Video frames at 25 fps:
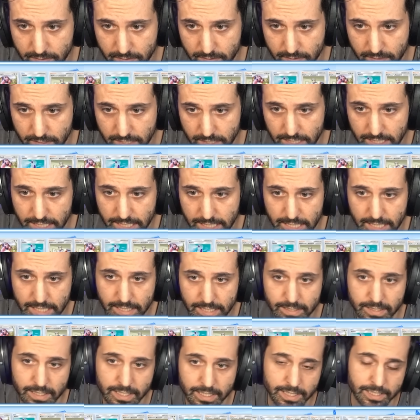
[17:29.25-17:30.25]

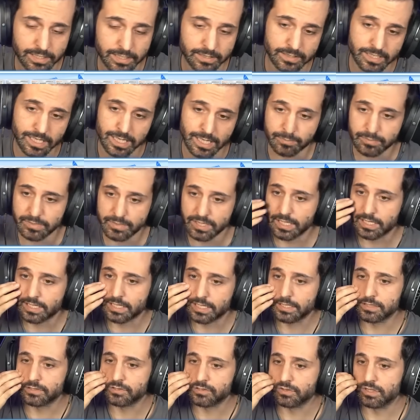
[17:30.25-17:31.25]
And they top
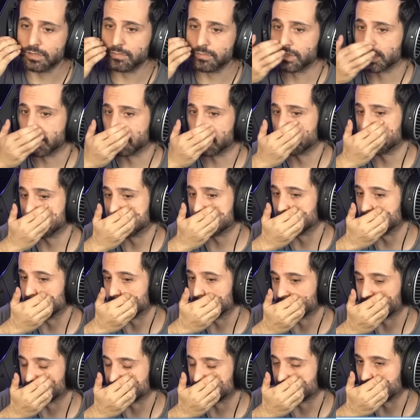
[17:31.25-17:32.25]
deck into Umbreon
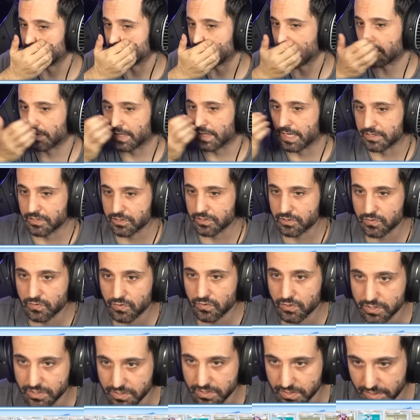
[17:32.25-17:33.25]
anyways, so now that just
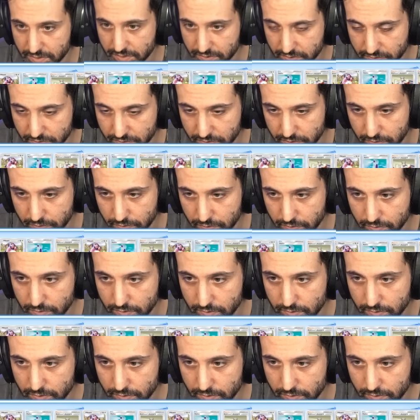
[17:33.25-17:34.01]
forces us to...